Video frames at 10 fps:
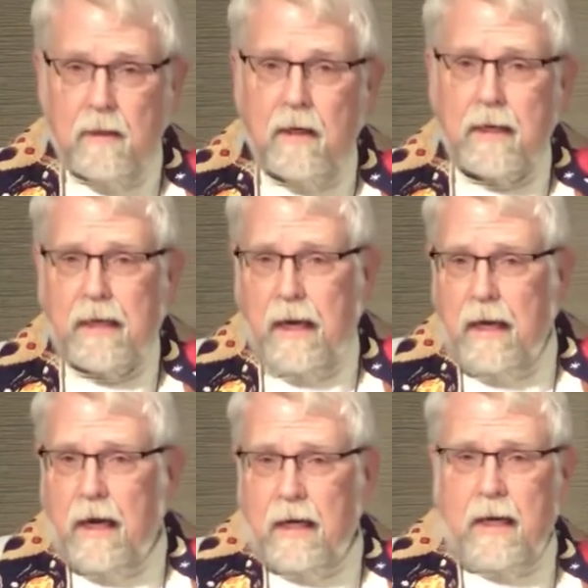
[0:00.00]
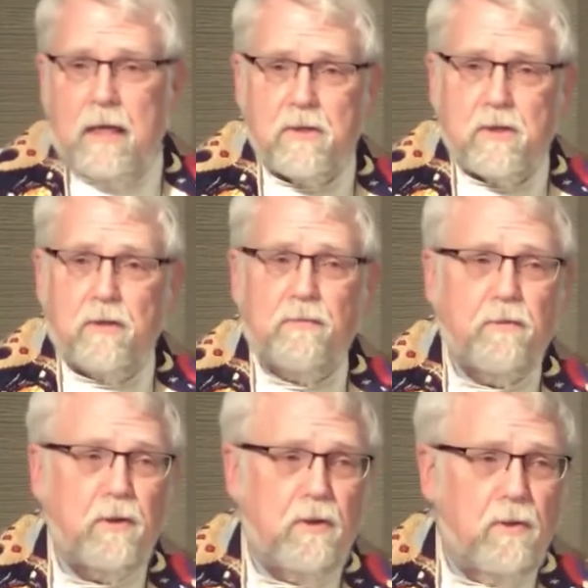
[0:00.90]
I cannot answer
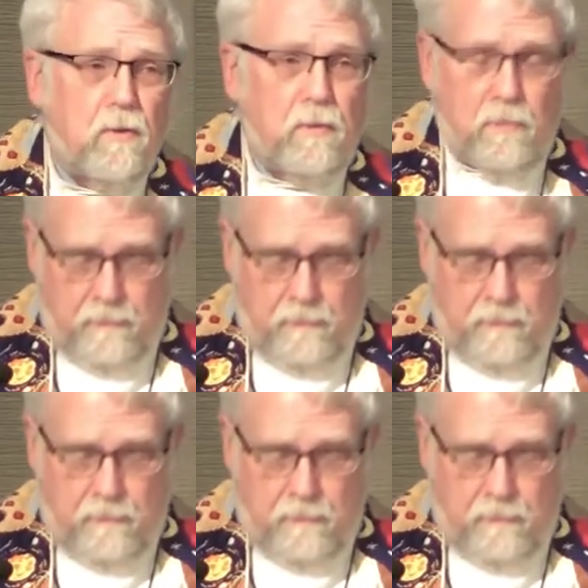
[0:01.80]
for you.